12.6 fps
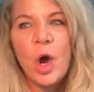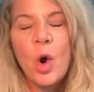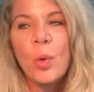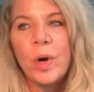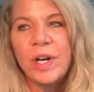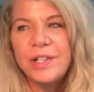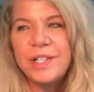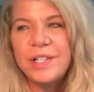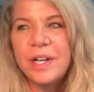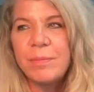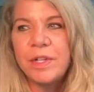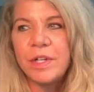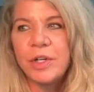What are
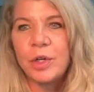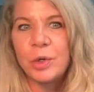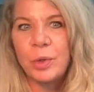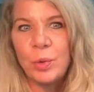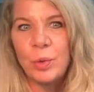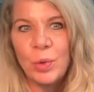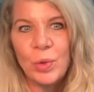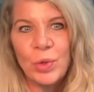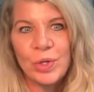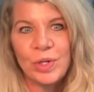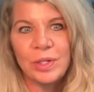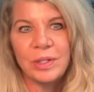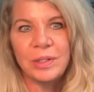some of the
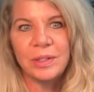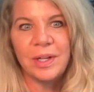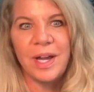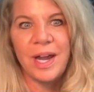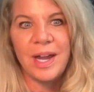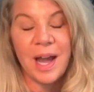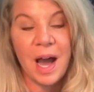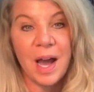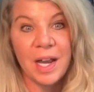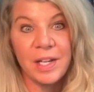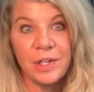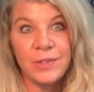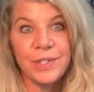cool AI
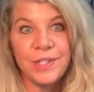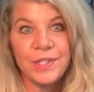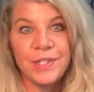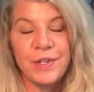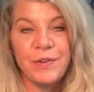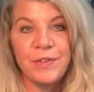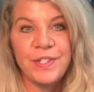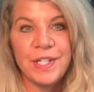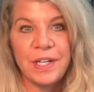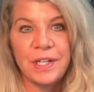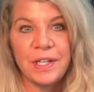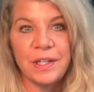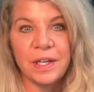uses you've
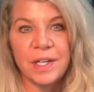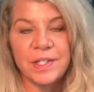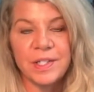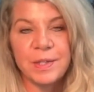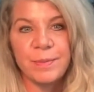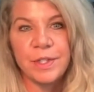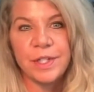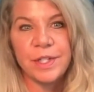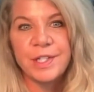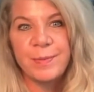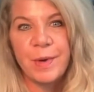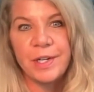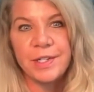seen in the customer
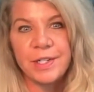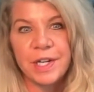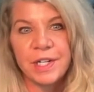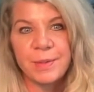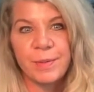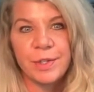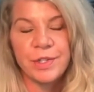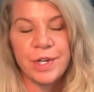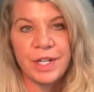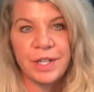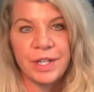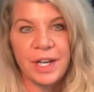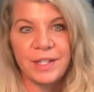experience, customer
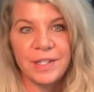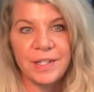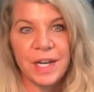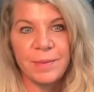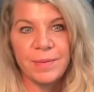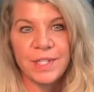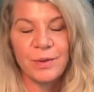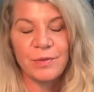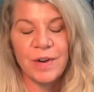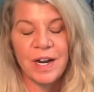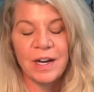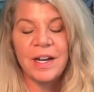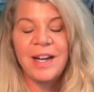journey landscape so
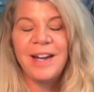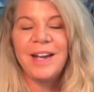far?